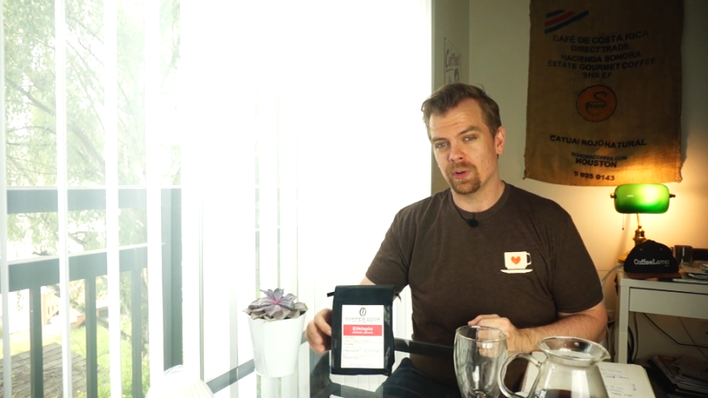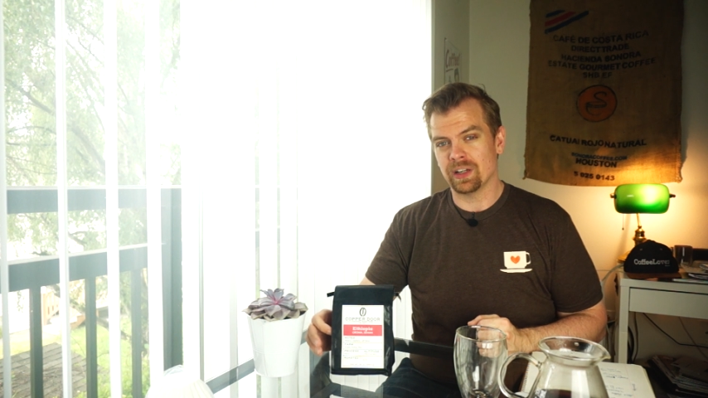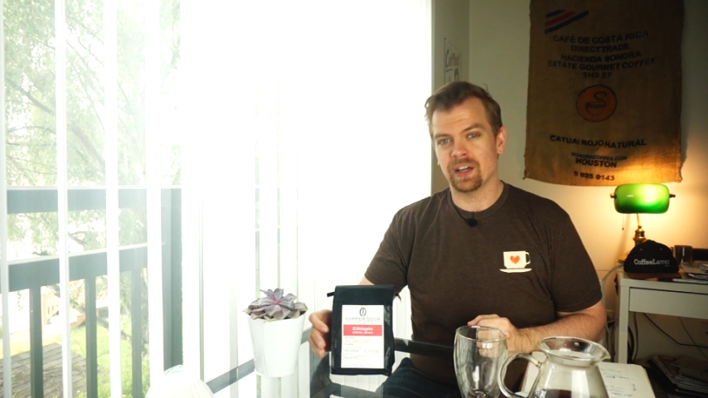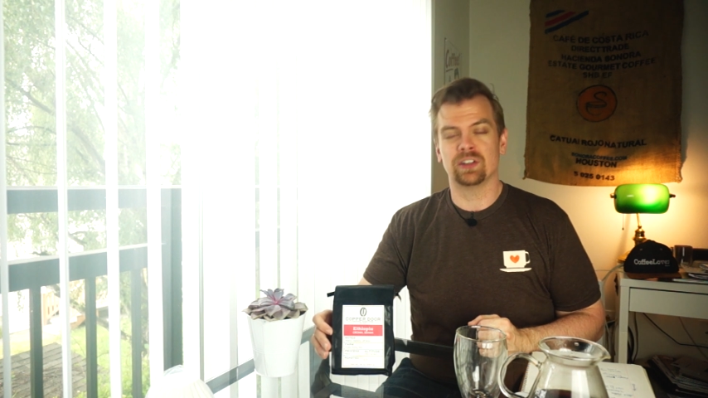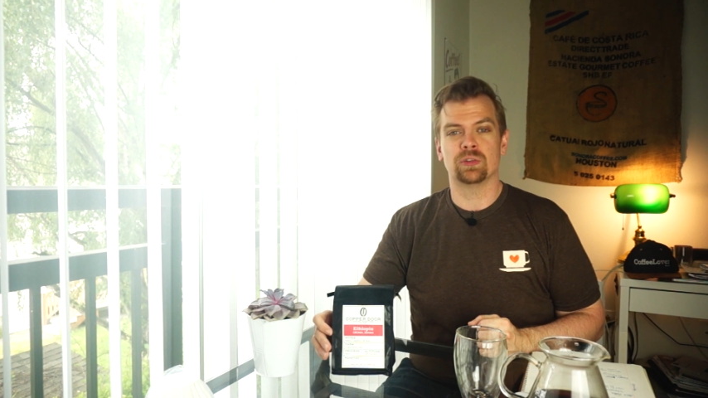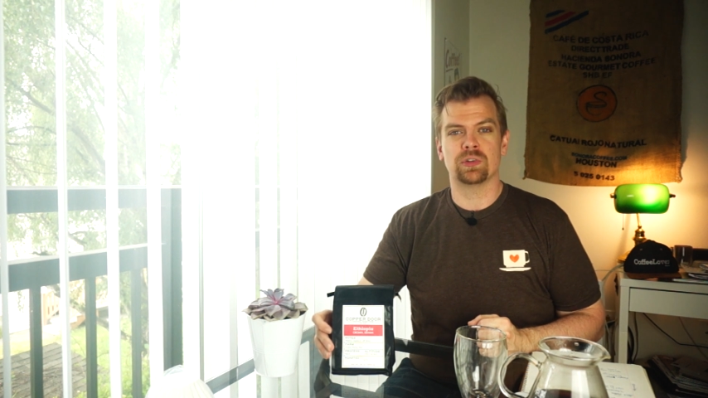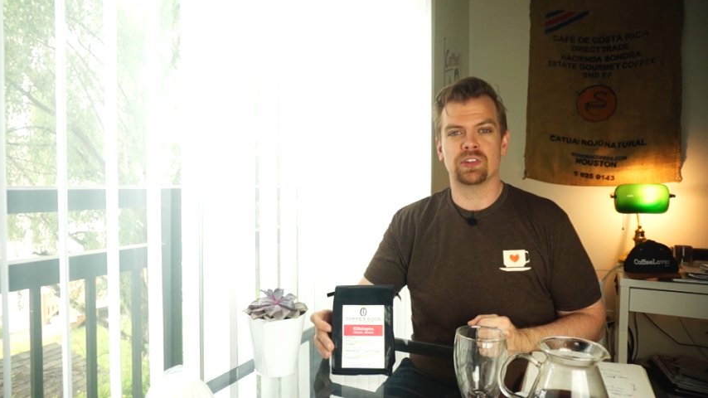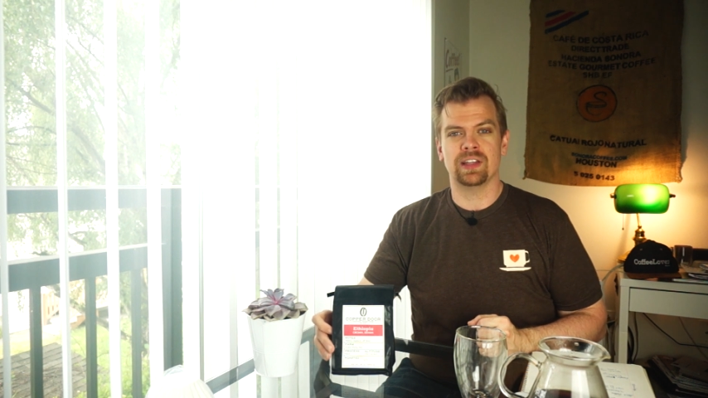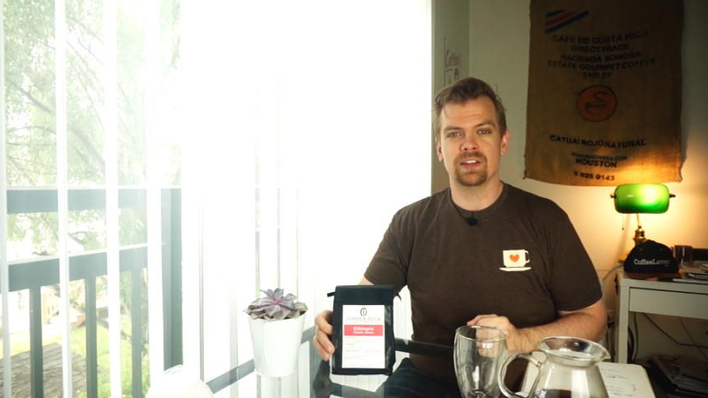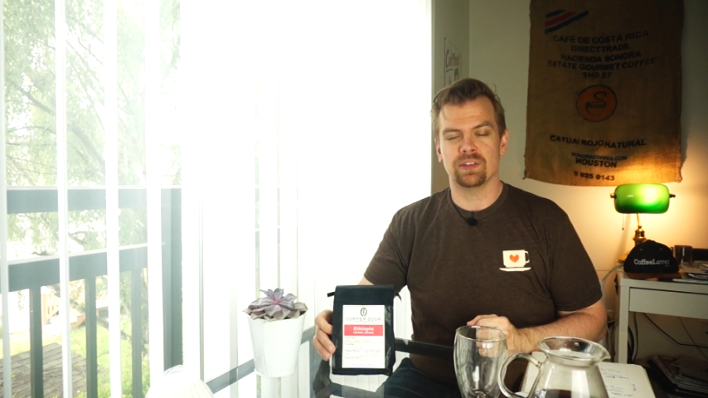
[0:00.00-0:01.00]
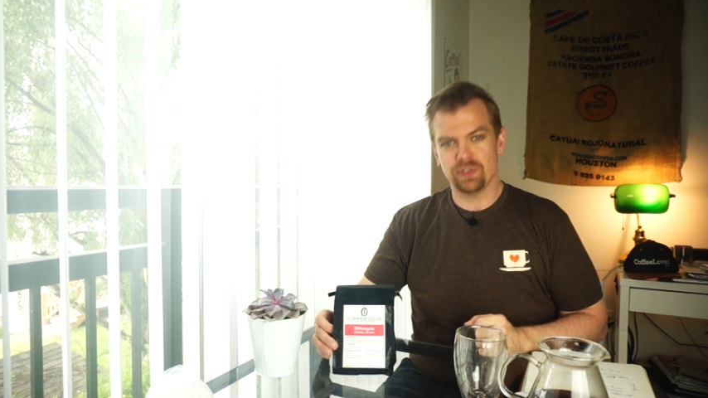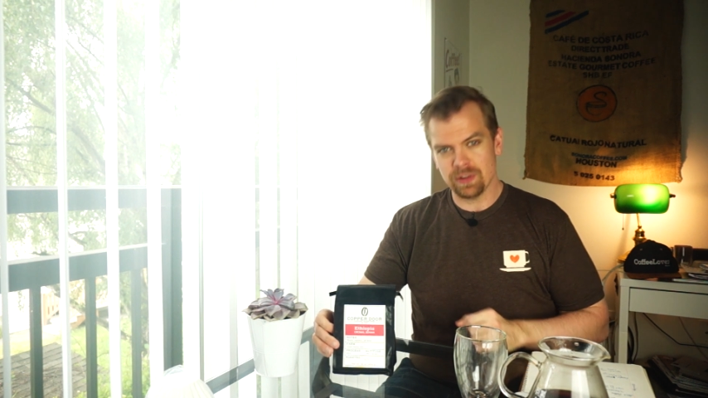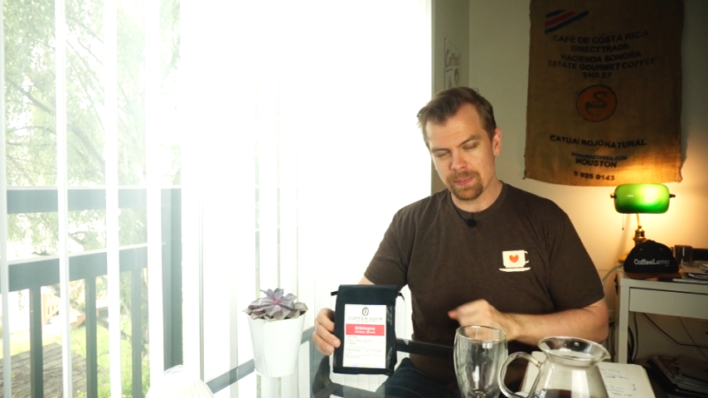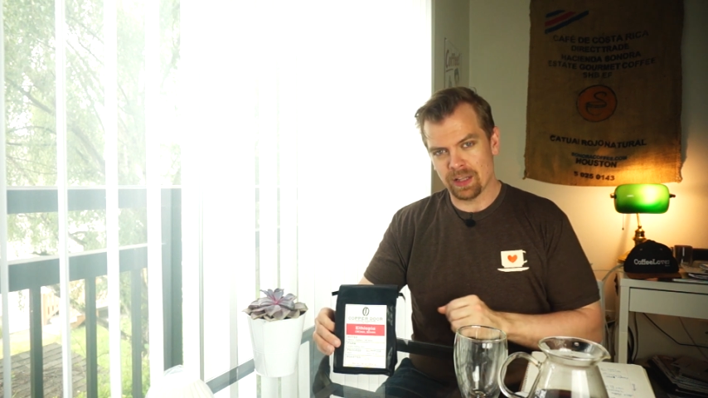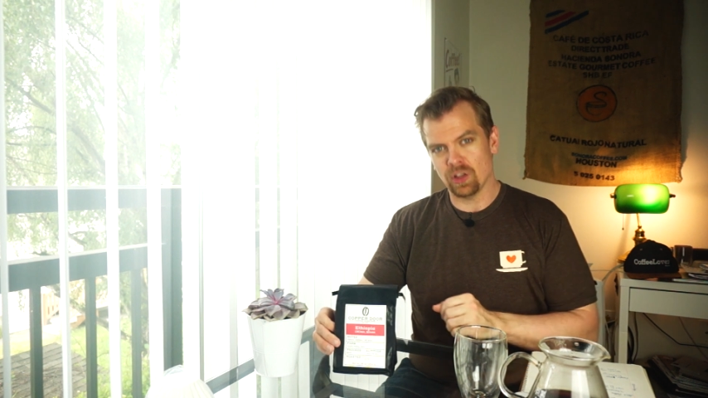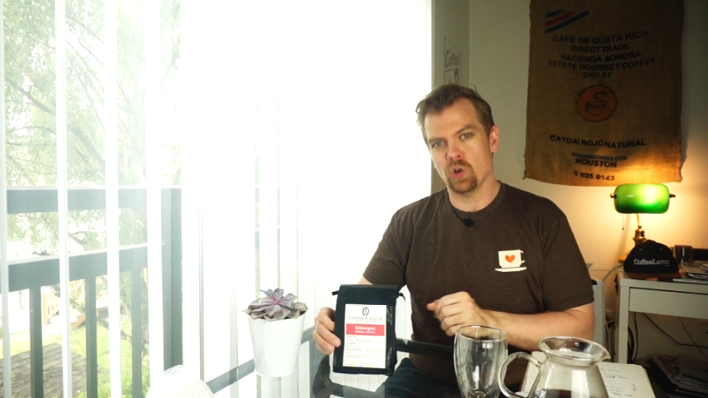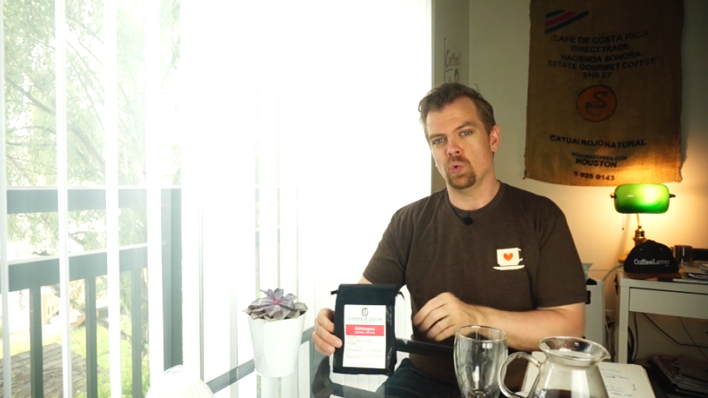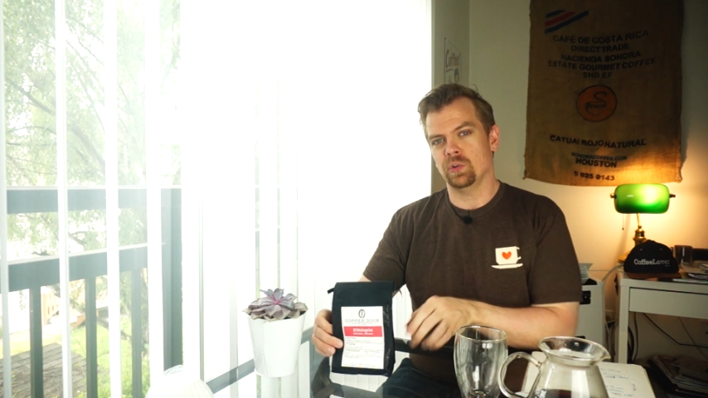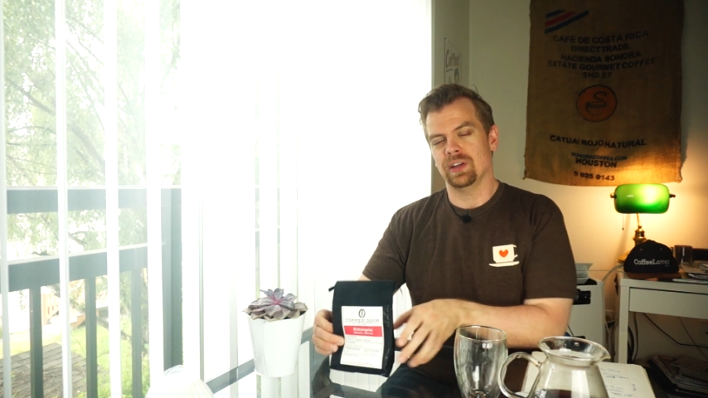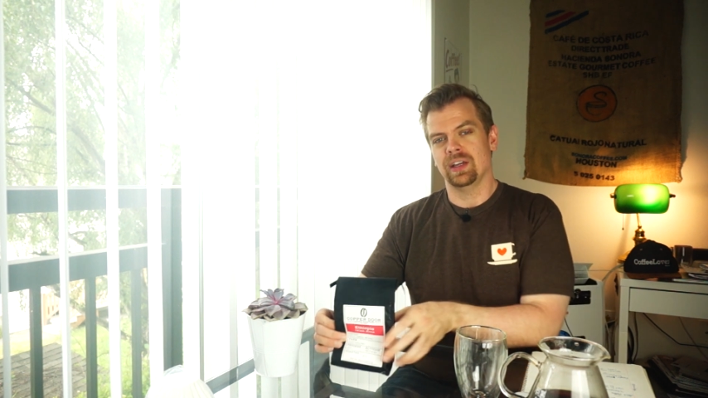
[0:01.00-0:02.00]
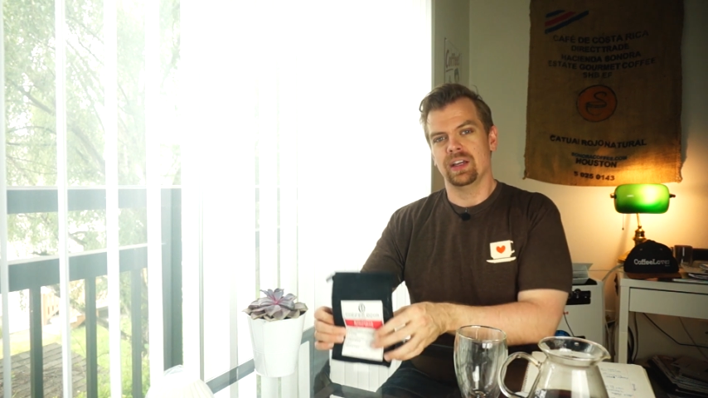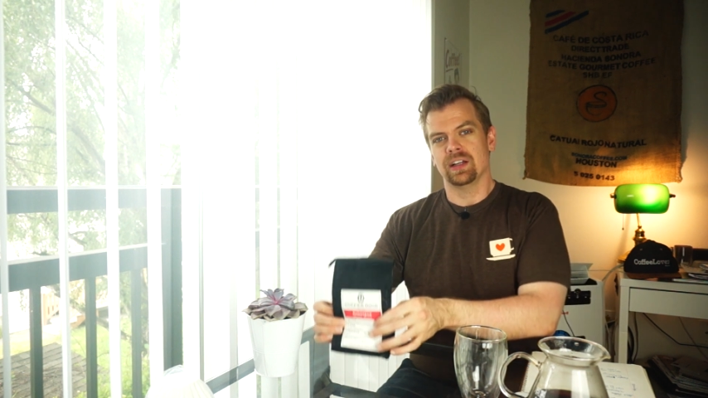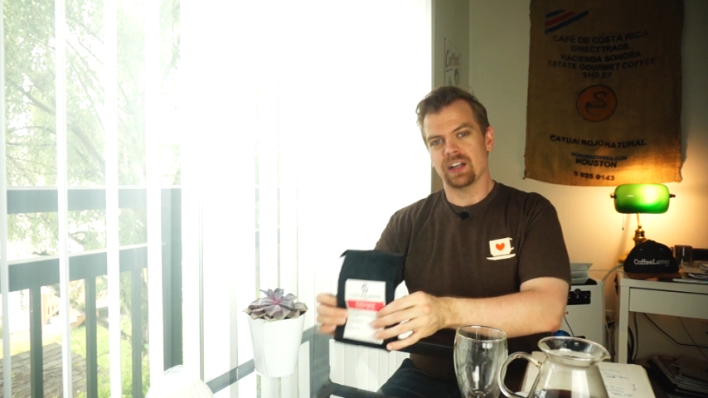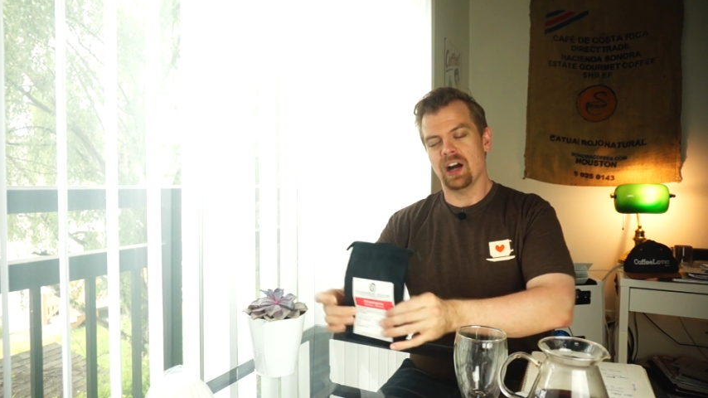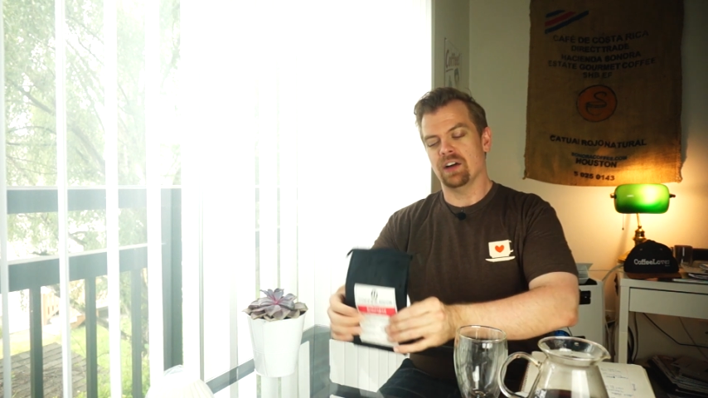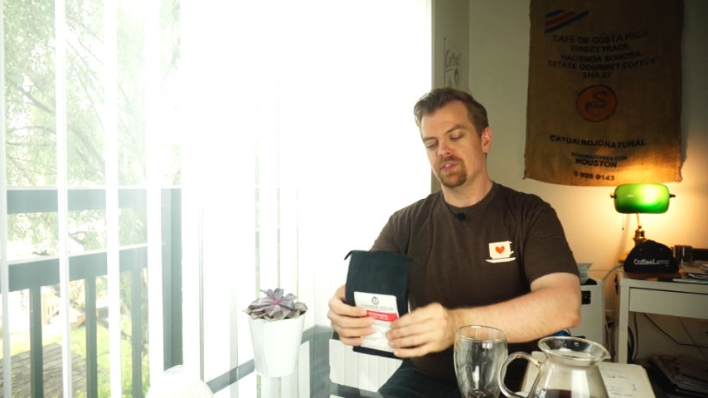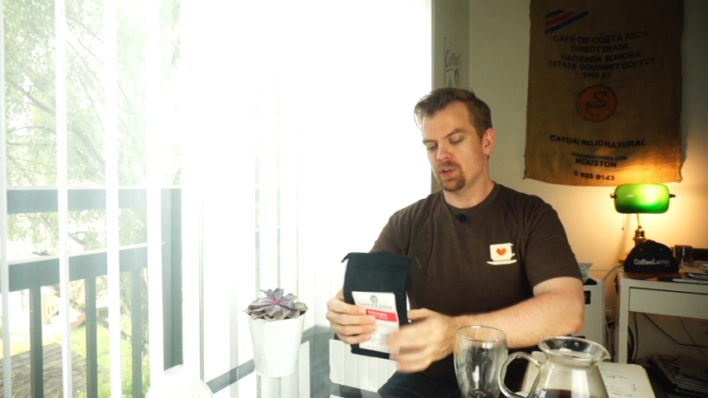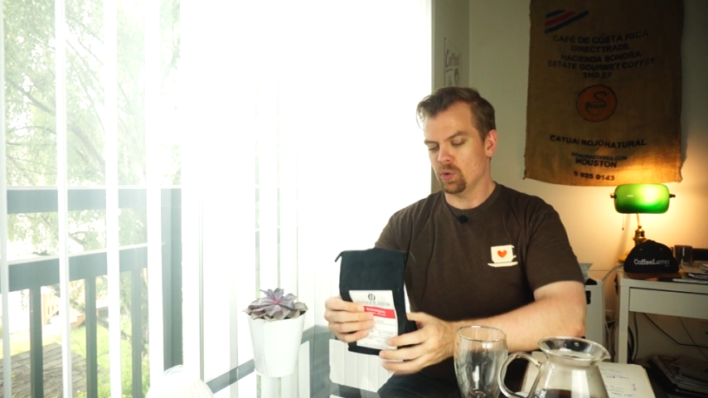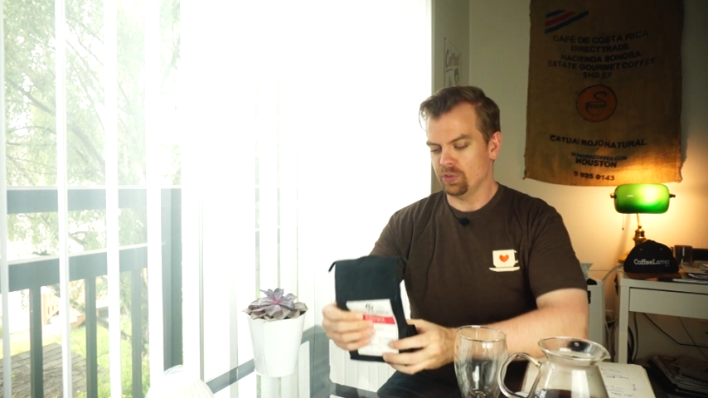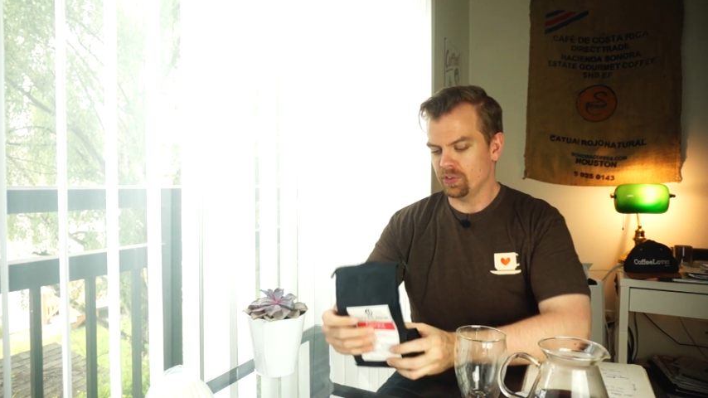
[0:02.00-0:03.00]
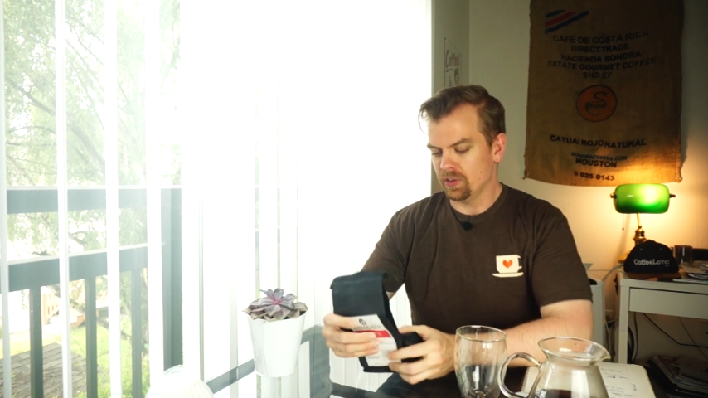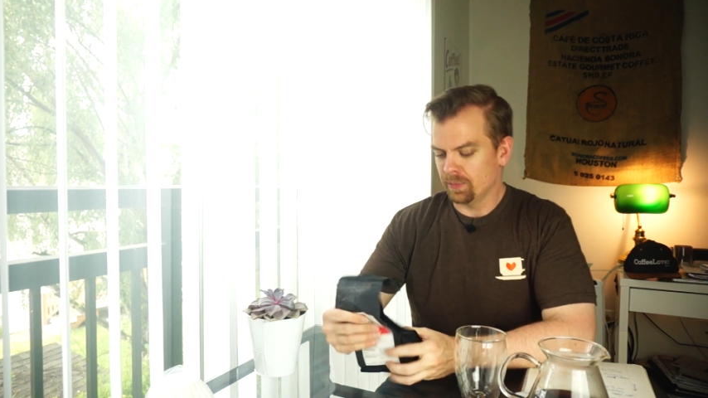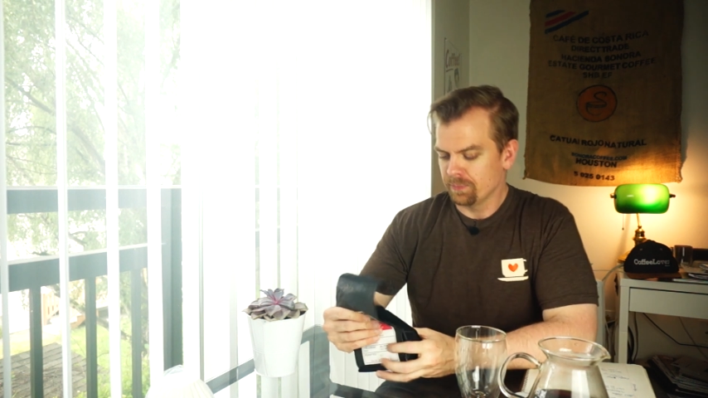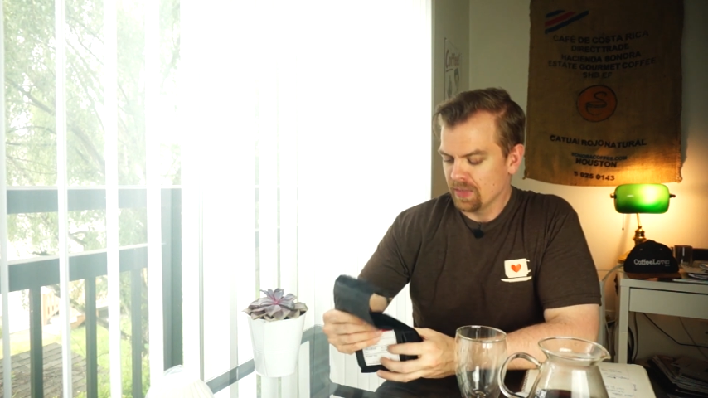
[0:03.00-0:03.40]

100% female-owned coffee roaster.